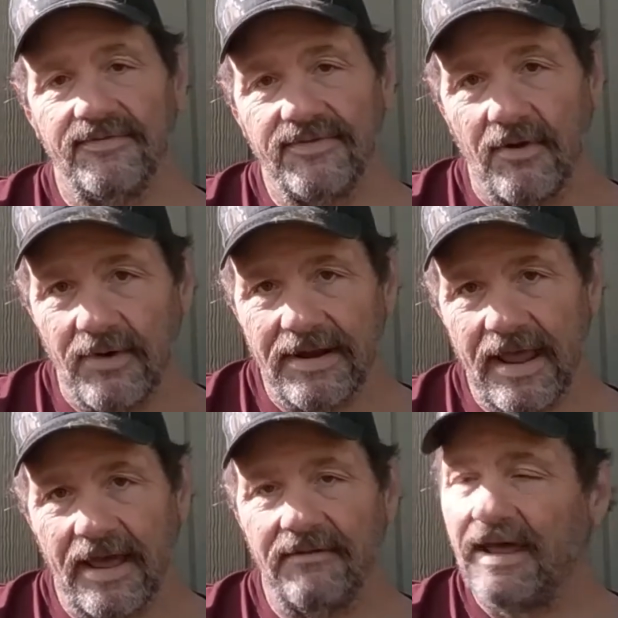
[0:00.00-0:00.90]
so I went
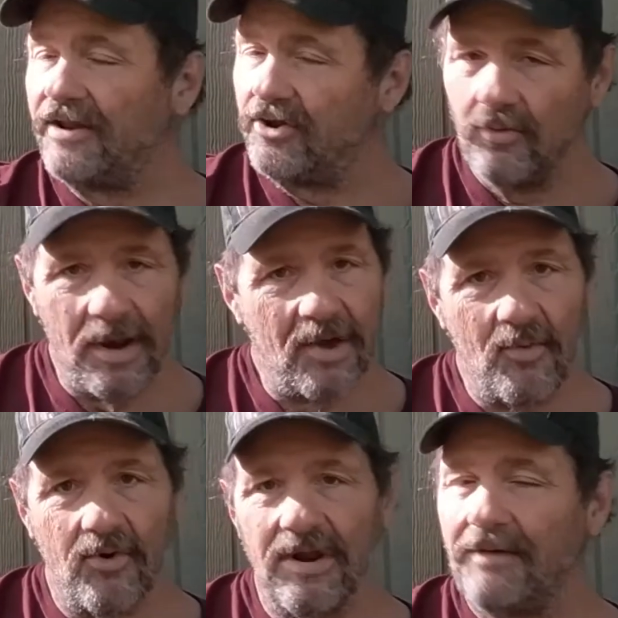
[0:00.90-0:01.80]
down. I knew what I
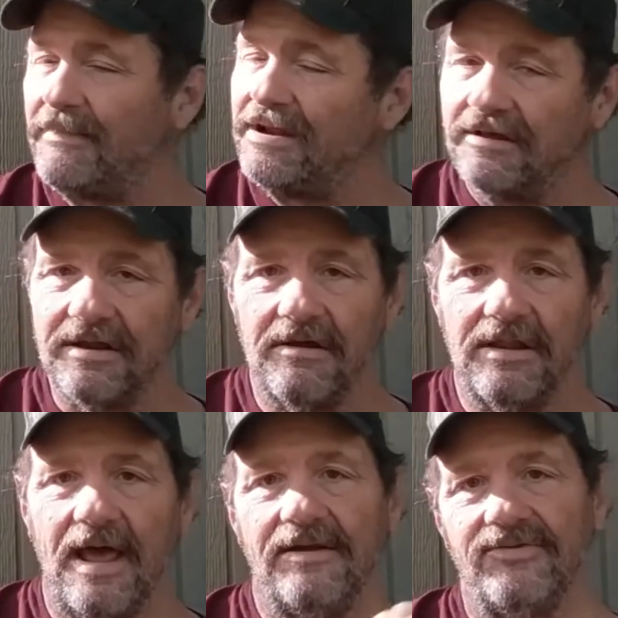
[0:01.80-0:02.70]
wanted. I've been looking
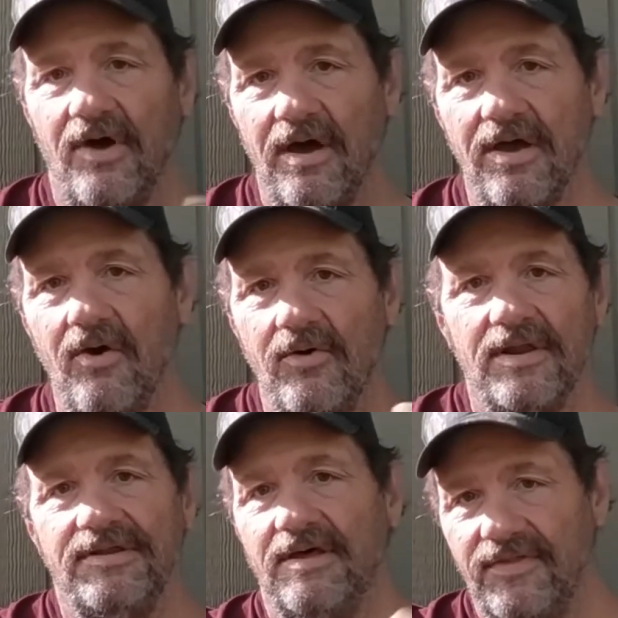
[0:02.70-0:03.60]
online, so I go
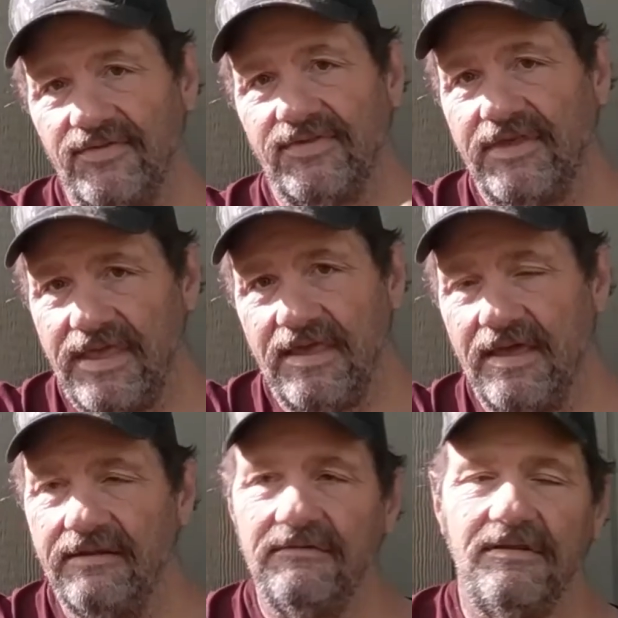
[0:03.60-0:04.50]
and tell this
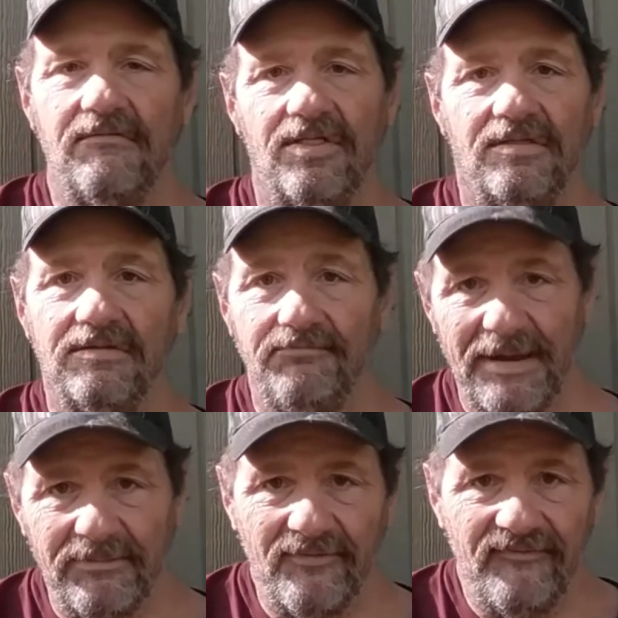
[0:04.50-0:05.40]
kid, the little
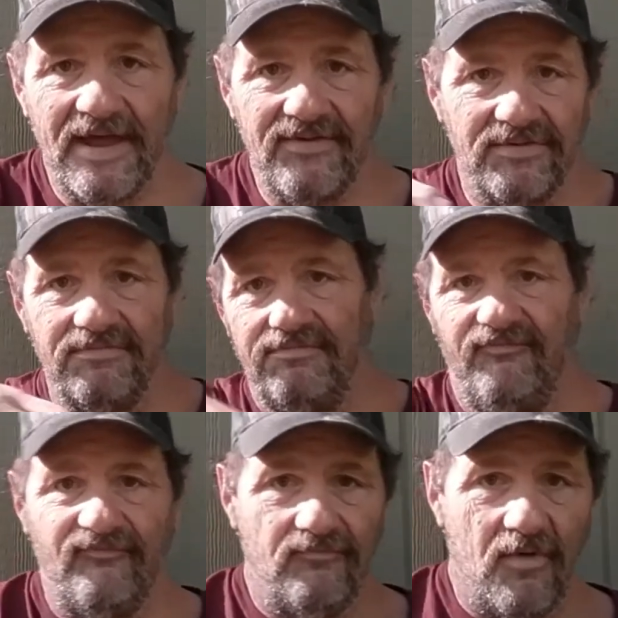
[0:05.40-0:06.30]
pimple faced,
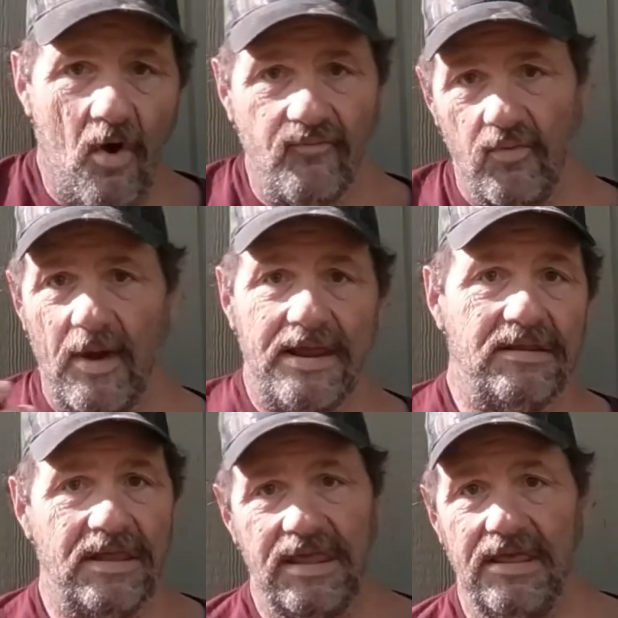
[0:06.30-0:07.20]
overweight
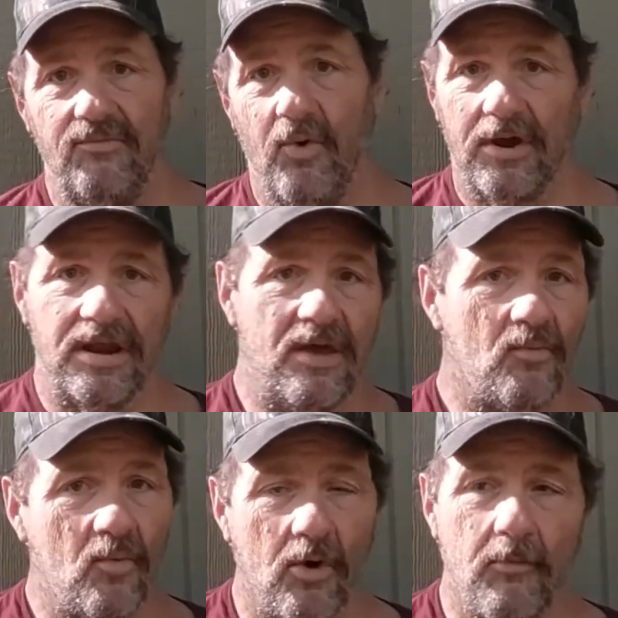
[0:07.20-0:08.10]
kid working at
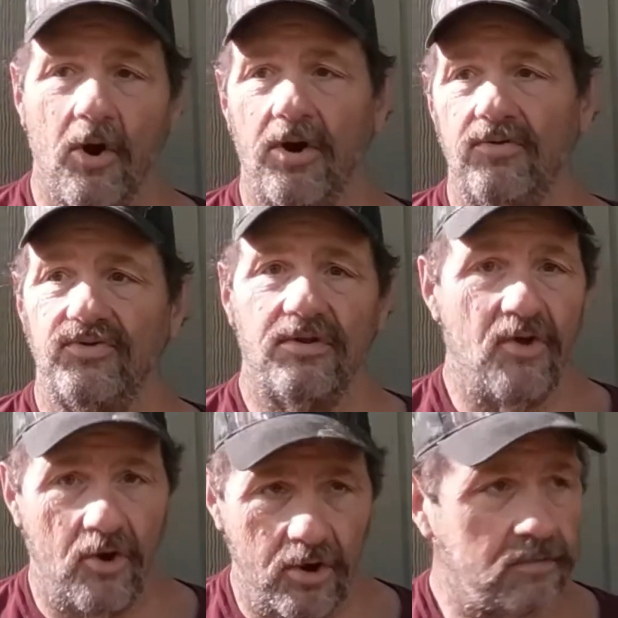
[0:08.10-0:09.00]
Walmart who's a
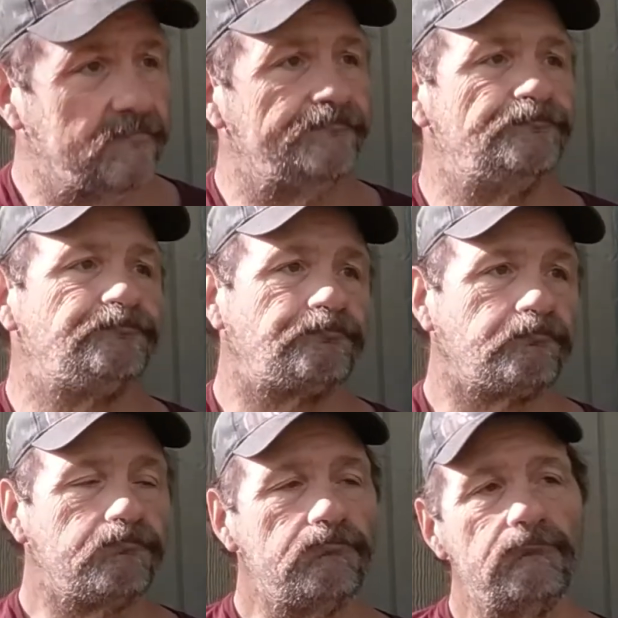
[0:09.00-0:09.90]
nerd.
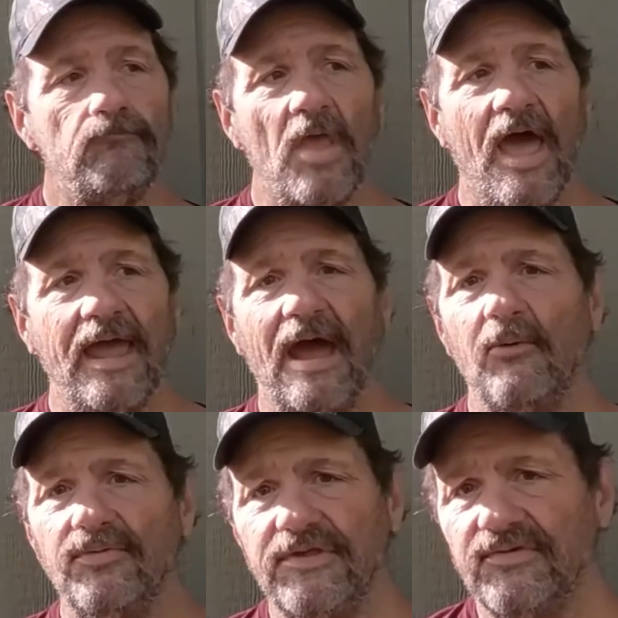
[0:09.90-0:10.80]
Hey, I
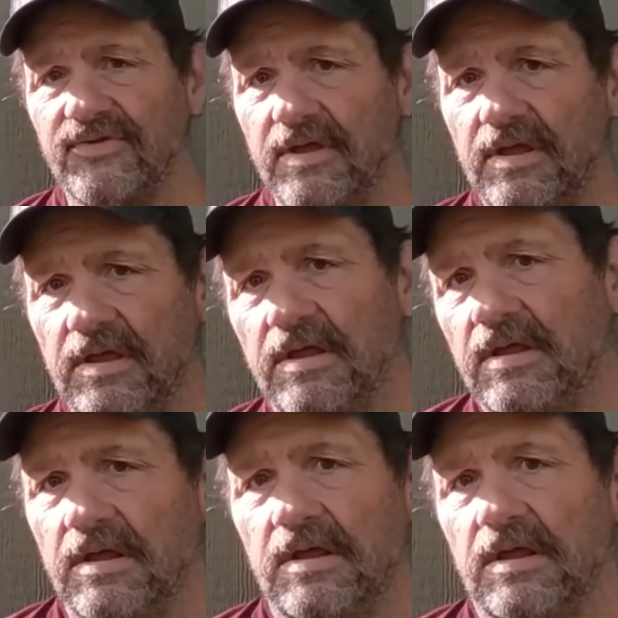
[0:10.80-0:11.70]
want this
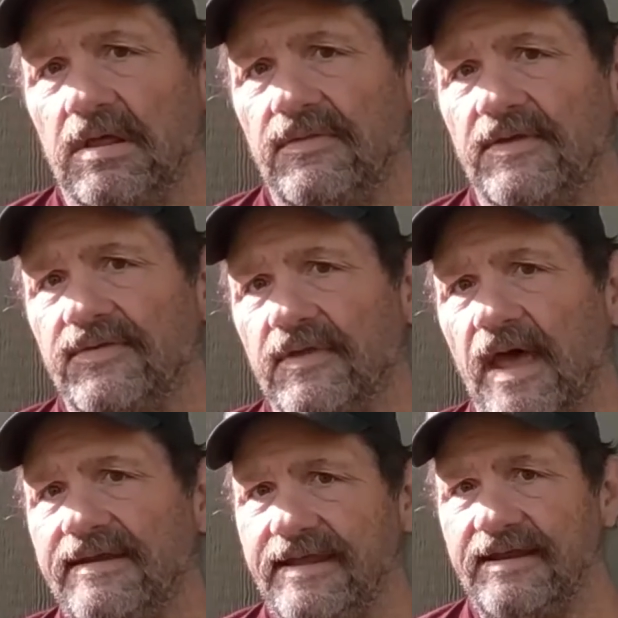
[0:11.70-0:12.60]

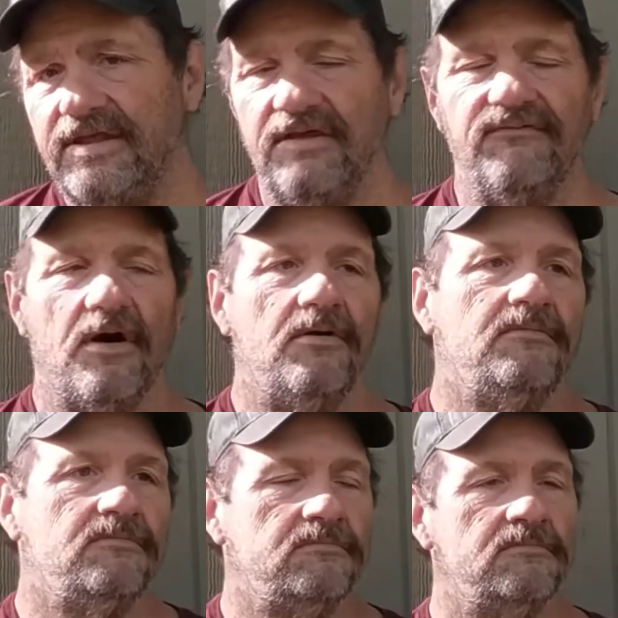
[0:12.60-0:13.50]
AT&T phone.